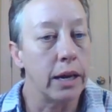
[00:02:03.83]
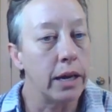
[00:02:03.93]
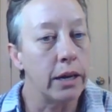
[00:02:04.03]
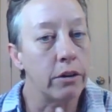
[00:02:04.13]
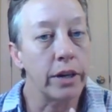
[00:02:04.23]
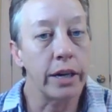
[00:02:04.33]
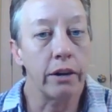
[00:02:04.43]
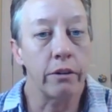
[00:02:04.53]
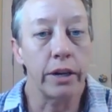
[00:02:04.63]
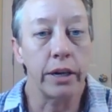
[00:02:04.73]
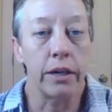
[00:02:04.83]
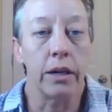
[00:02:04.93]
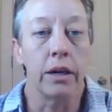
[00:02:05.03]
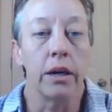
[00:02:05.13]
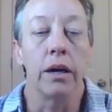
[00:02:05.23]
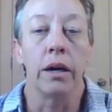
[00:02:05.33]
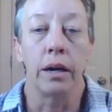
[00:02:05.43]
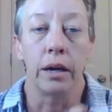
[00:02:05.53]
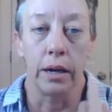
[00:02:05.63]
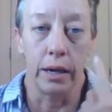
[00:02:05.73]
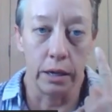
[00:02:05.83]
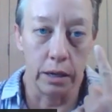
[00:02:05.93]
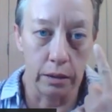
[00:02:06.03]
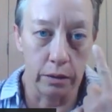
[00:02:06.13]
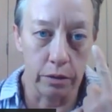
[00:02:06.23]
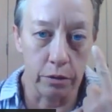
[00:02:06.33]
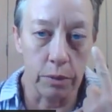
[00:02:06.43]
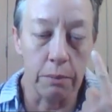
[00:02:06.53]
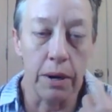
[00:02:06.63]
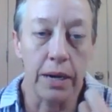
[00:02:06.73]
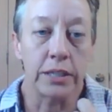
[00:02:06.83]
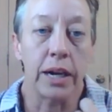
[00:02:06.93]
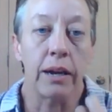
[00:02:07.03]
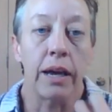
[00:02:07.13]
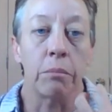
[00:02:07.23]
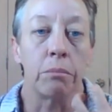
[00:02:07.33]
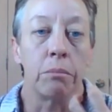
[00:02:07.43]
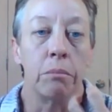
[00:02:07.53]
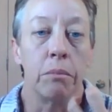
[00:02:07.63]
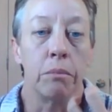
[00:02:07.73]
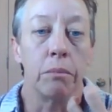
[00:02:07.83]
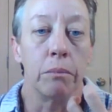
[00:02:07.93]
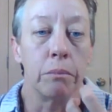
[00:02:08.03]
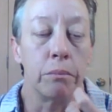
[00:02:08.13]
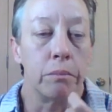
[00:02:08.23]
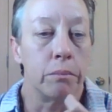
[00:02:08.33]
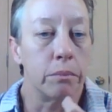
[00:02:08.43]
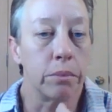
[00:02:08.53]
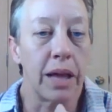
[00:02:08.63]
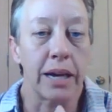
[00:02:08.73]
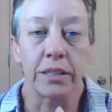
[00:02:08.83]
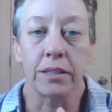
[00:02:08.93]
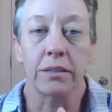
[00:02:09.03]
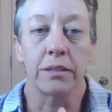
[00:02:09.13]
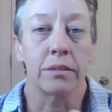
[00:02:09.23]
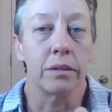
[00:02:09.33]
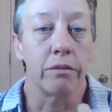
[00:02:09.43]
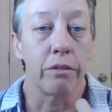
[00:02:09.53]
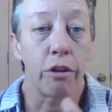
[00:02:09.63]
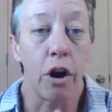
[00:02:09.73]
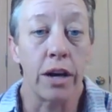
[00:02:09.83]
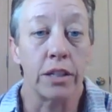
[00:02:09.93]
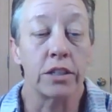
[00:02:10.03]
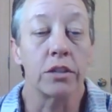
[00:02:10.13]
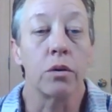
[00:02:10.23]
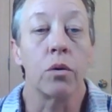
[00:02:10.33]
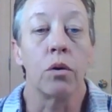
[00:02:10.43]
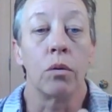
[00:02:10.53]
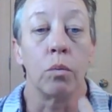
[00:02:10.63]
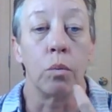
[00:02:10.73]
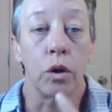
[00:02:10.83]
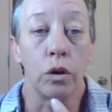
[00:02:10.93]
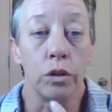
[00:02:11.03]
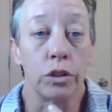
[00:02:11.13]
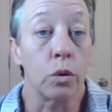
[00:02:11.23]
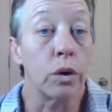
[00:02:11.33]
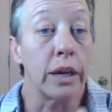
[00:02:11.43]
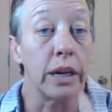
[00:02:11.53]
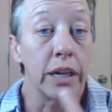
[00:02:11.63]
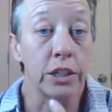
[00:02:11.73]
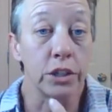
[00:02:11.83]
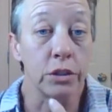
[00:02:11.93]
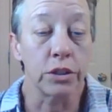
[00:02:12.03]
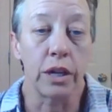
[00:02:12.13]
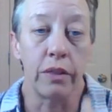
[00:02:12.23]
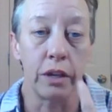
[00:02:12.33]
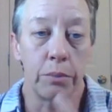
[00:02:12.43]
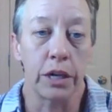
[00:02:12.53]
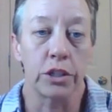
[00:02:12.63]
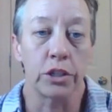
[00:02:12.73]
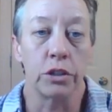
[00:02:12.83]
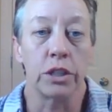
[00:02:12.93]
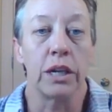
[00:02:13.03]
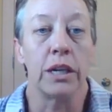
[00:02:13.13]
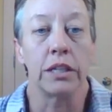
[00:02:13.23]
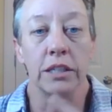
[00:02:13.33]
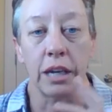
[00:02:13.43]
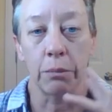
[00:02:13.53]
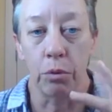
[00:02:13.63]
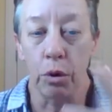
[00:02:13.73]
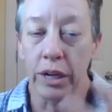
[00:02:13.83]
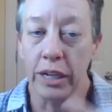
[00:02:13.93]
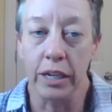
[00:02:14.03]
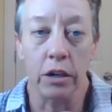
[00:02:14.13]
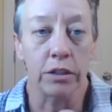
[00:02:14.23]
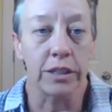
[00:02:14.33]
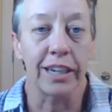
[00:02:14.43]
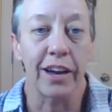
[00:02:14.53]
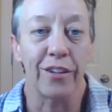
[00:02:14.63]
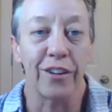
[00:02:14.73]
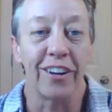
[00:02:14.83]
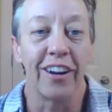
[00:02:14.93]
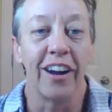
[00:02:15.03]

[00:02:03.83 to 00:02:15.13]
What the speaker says: inner hearing, and through my mind's eye, like blocks of thoughts or words or initials, and then pictures, and it's like putting it all together.